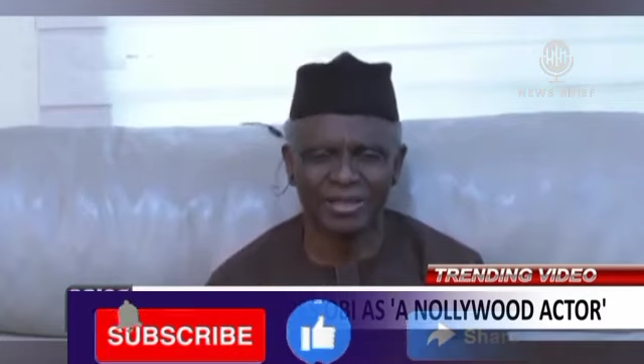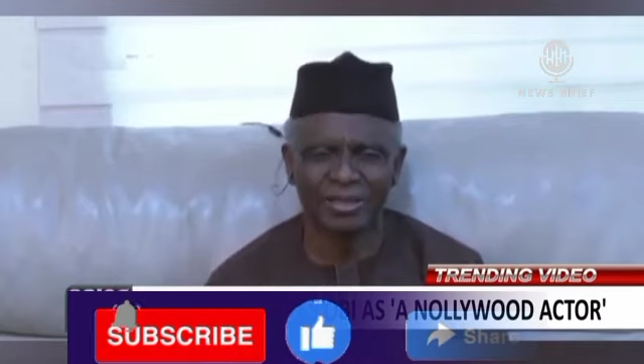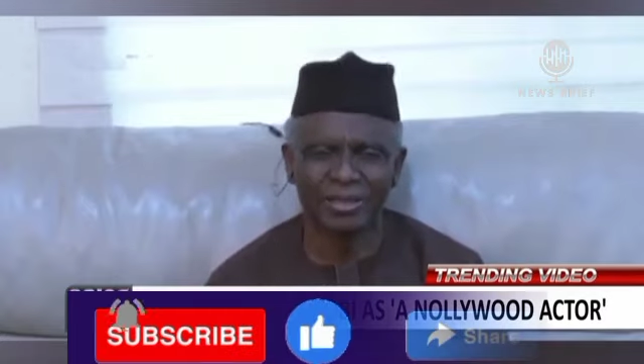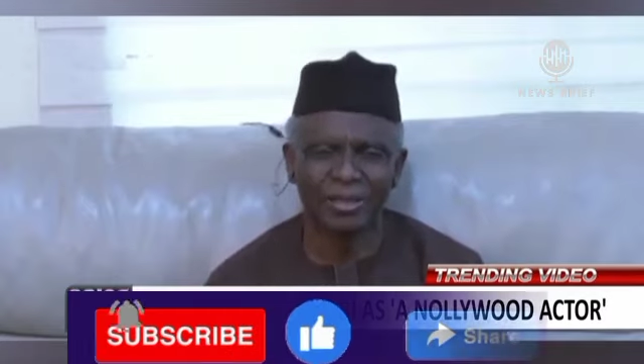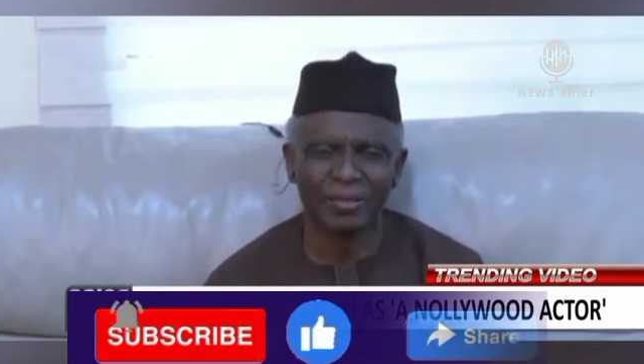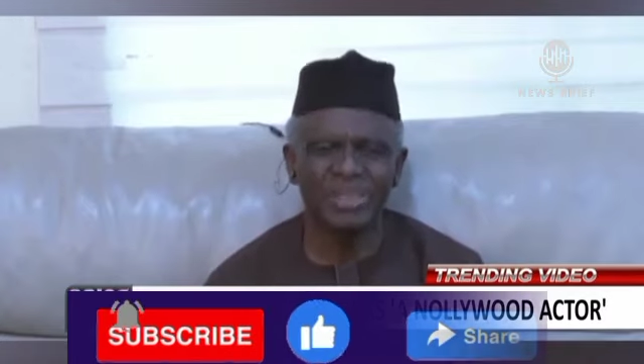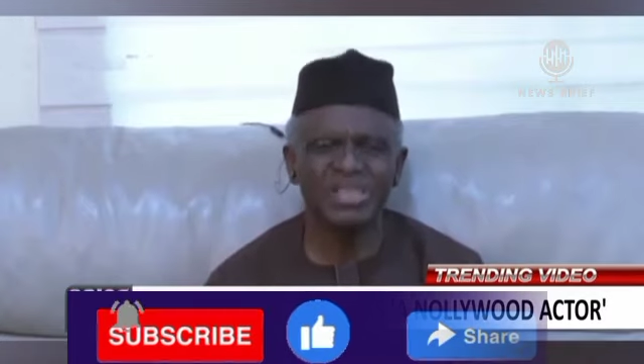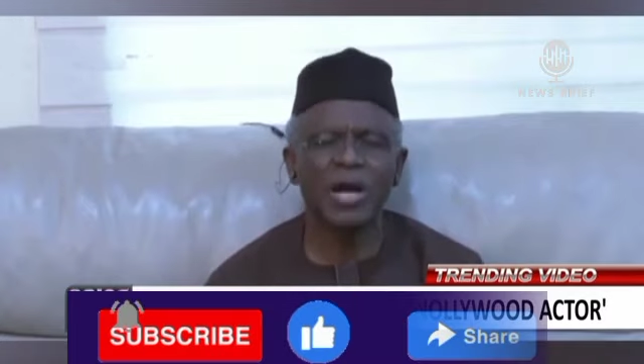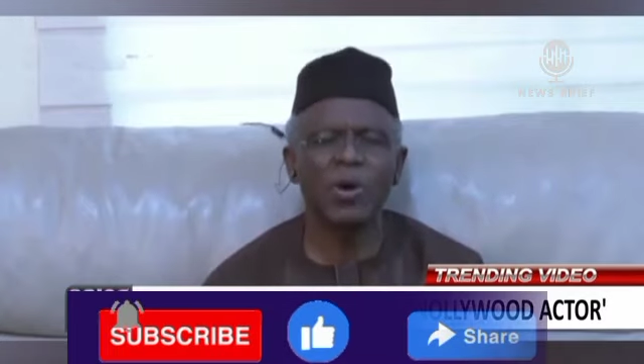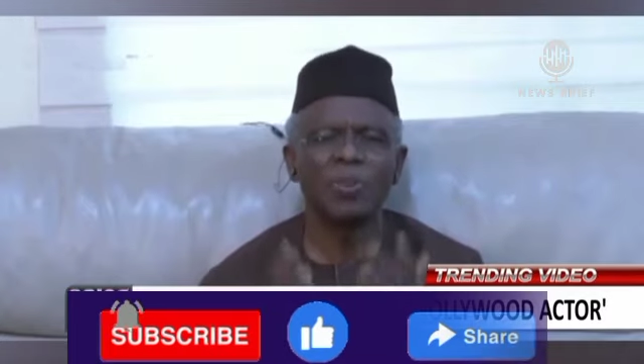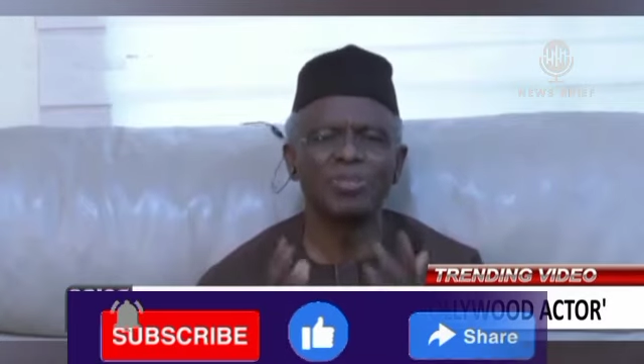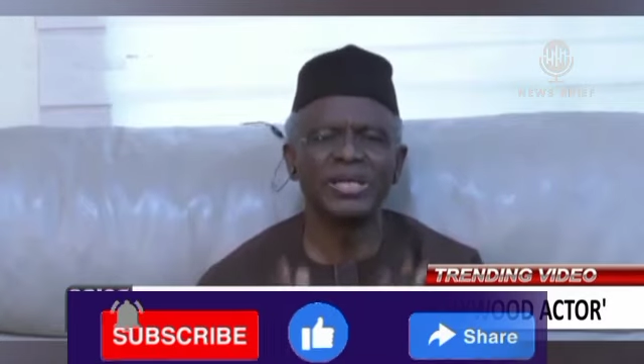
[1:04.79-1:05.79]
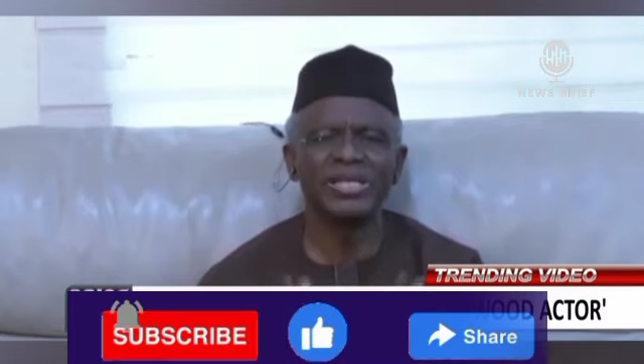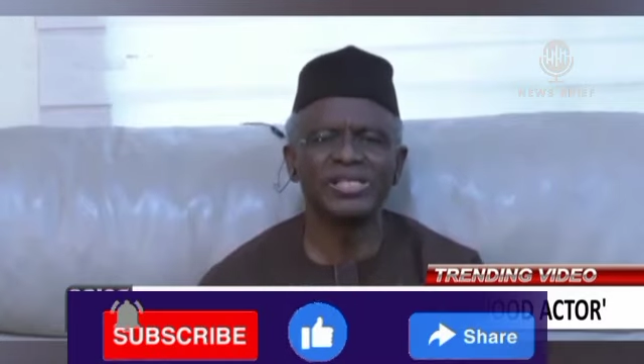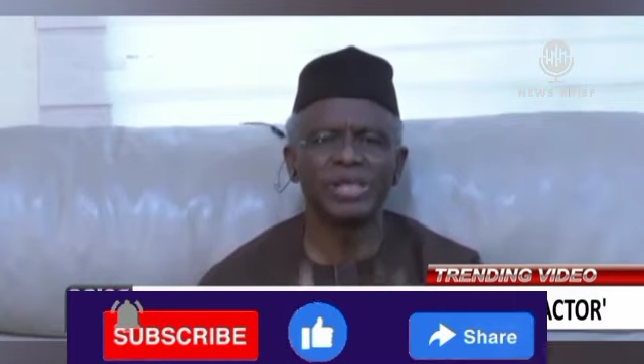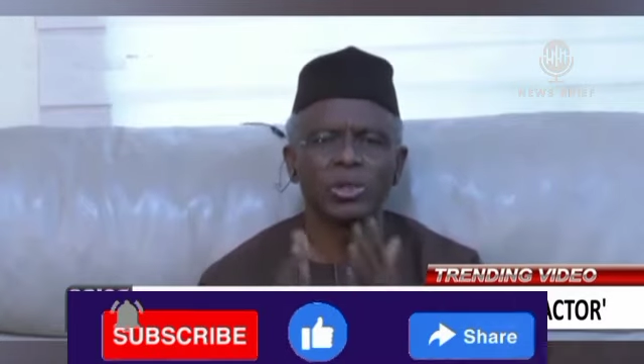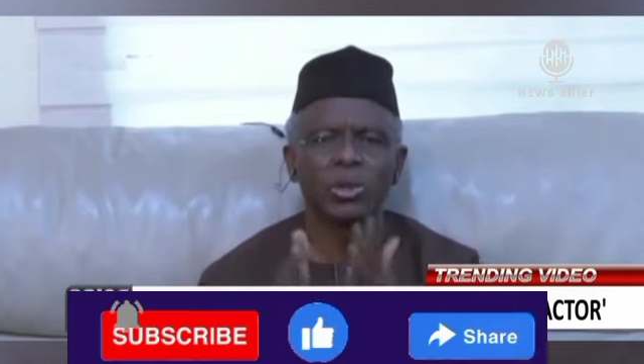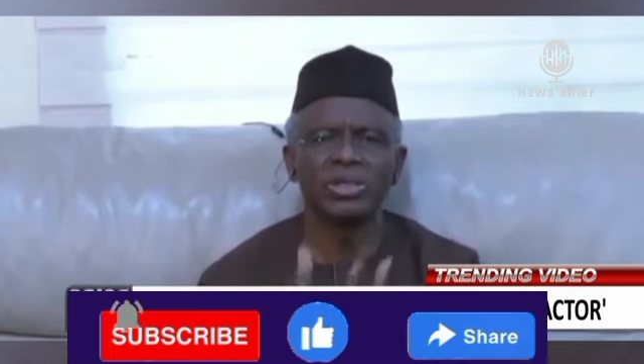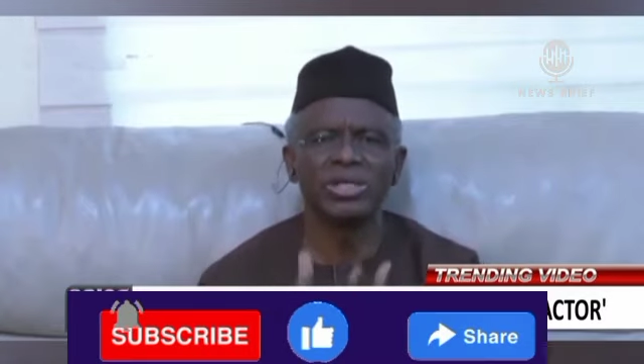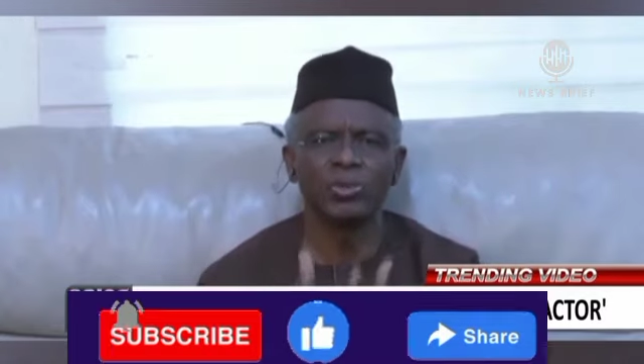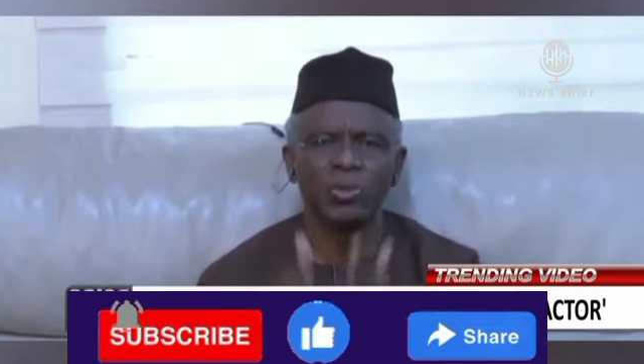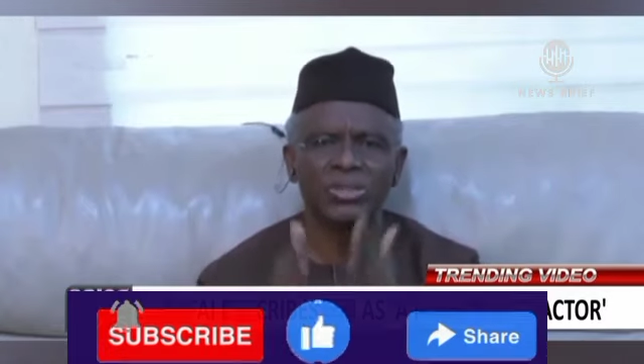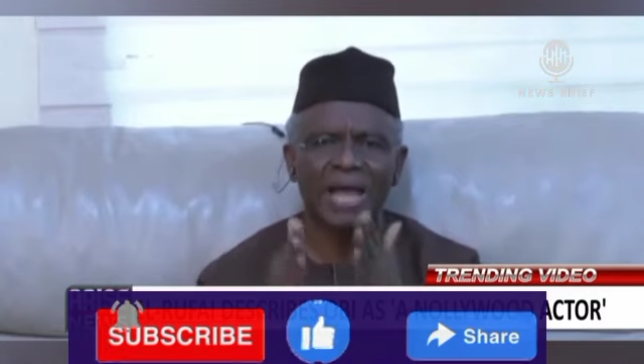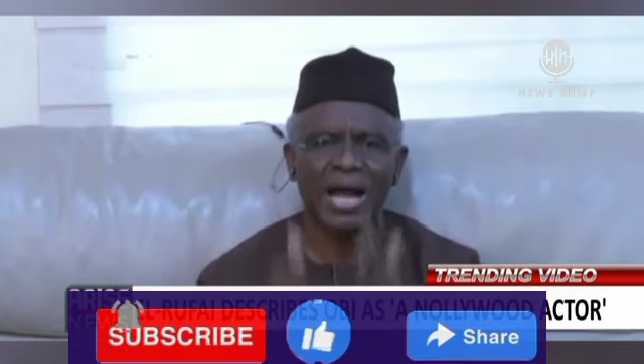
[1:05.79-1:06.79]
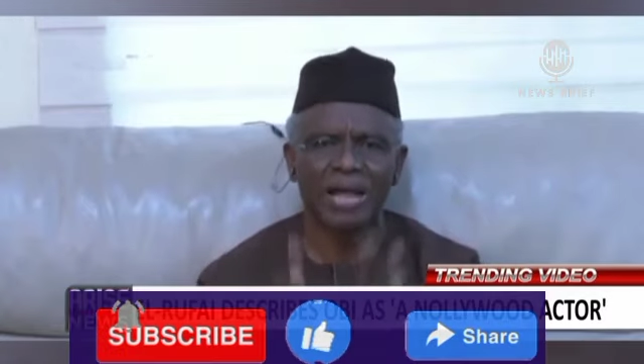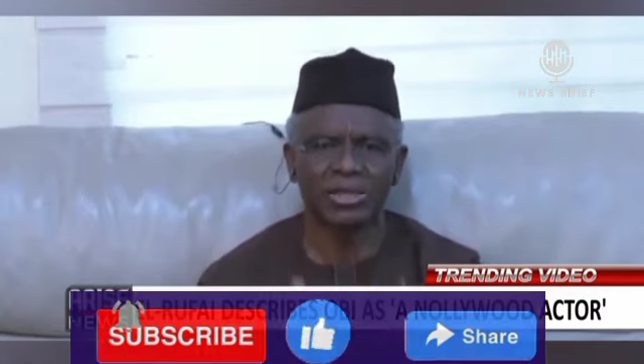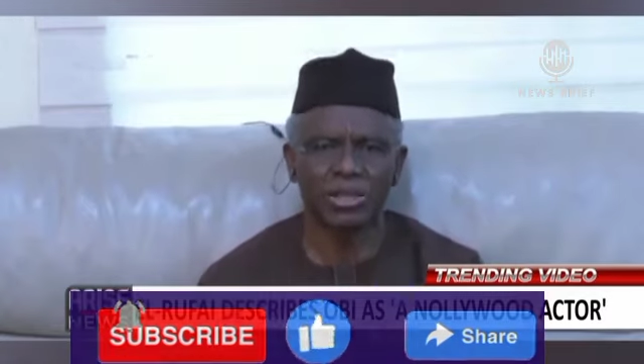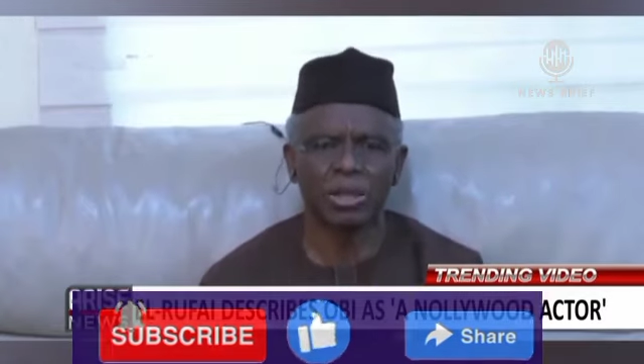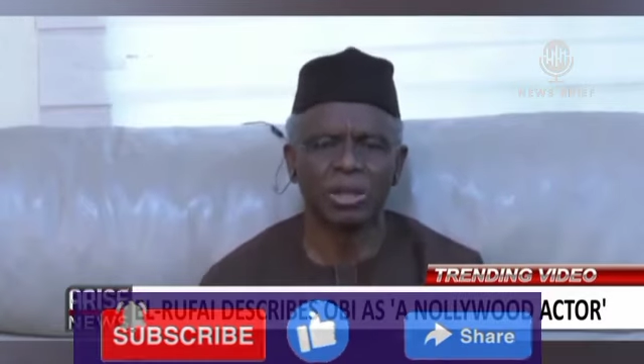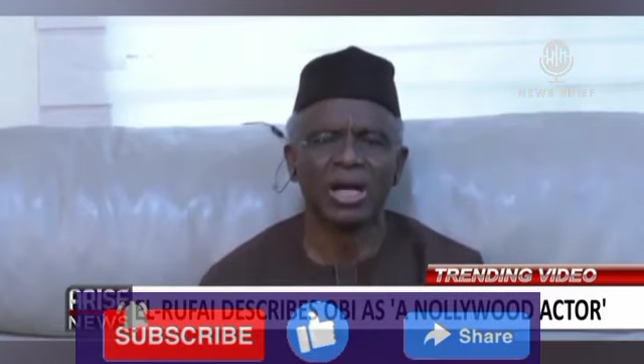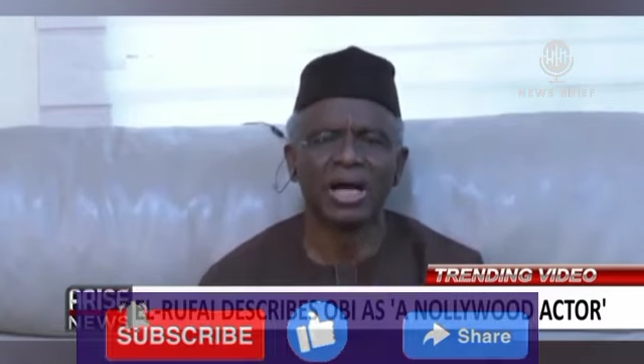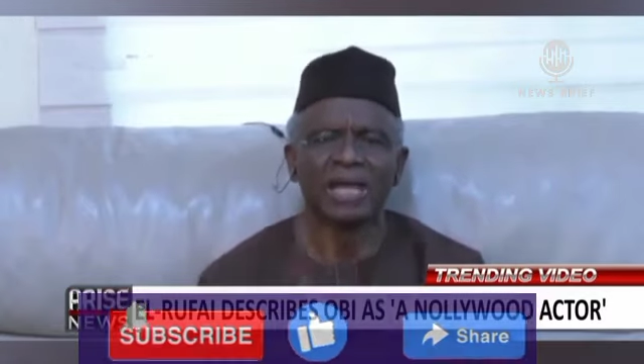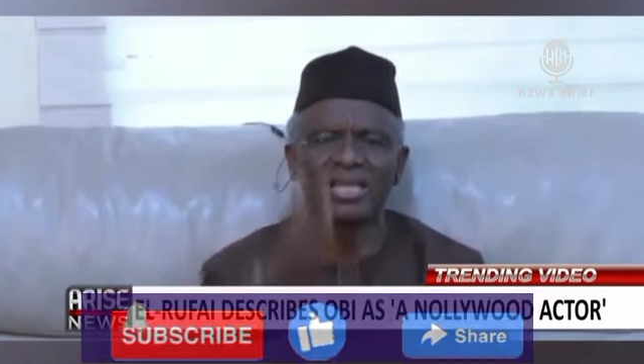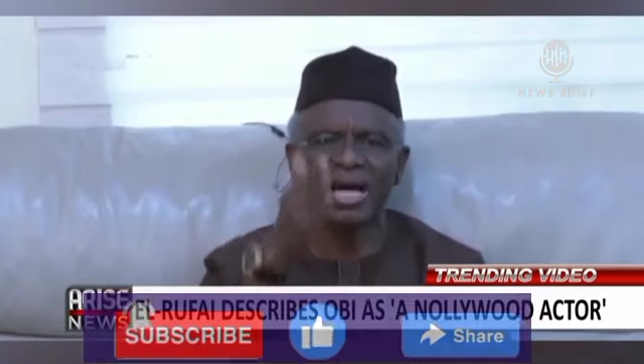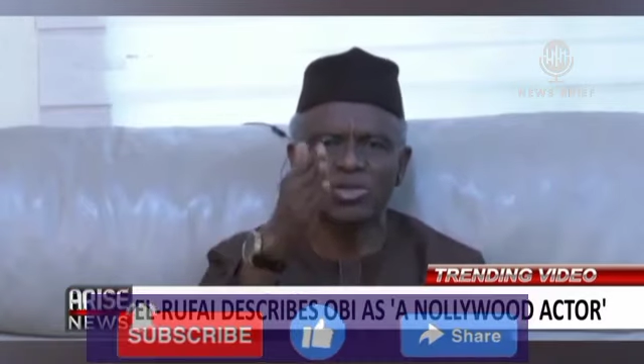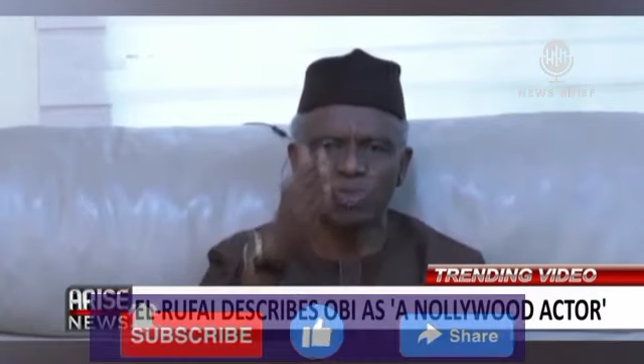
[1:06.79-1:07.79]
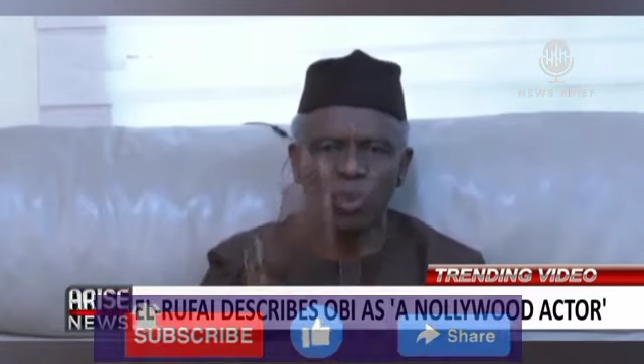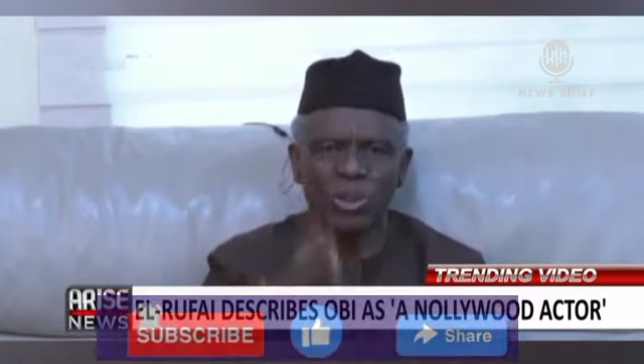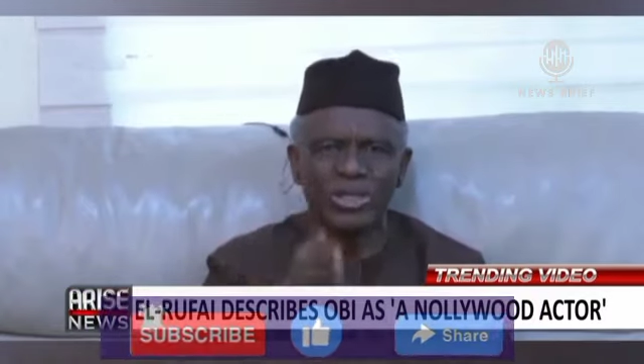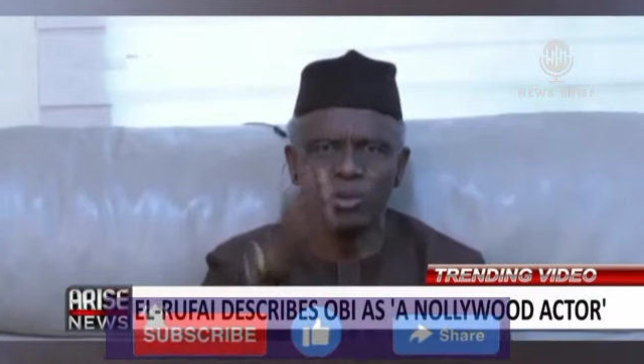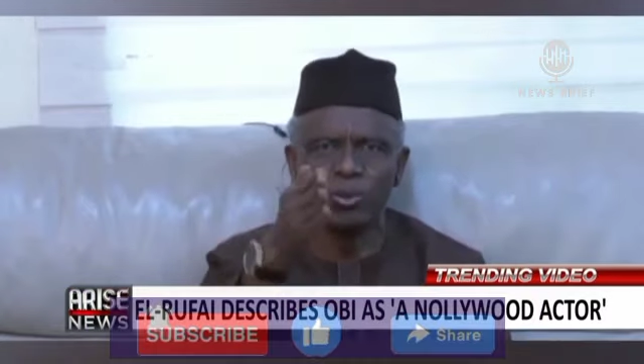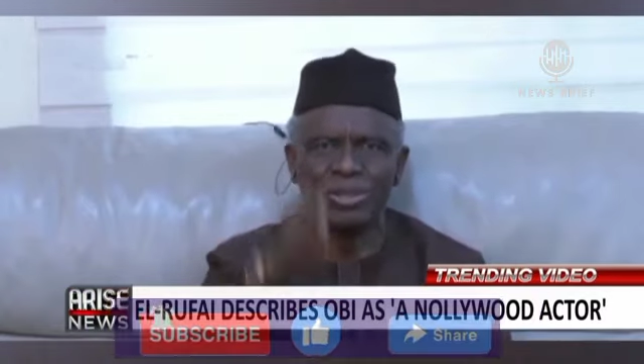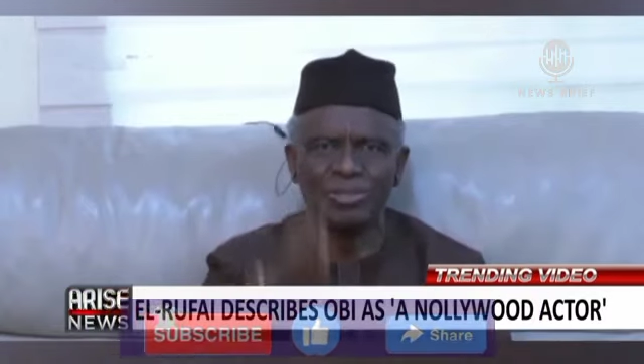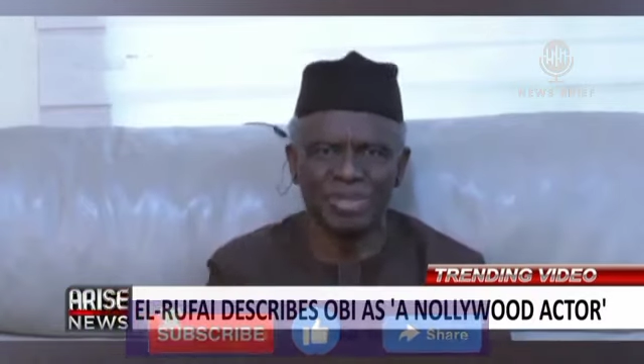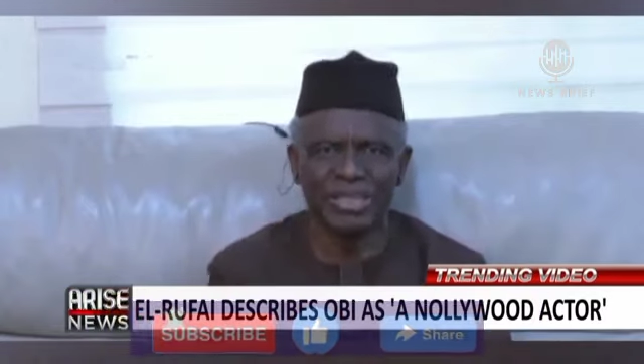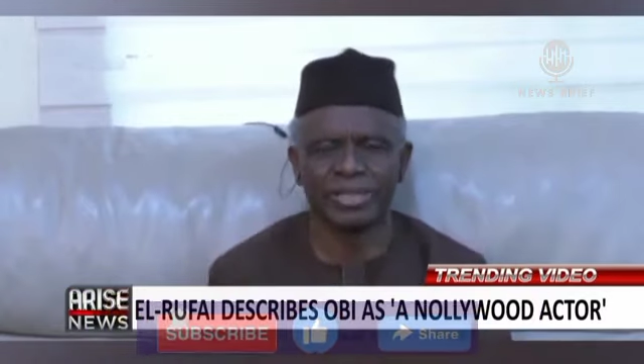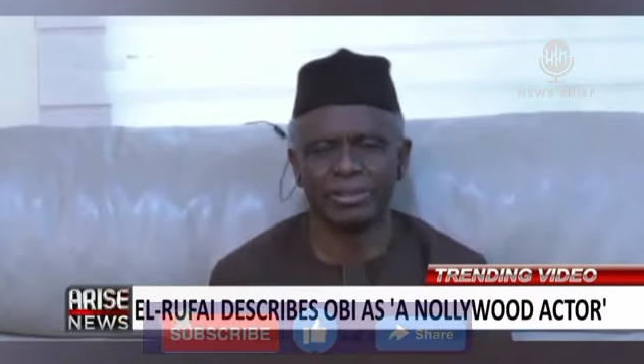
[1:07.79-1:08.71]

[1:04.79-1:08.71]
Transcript: Peter Obi is a Nollywood actor, and that's all he will be.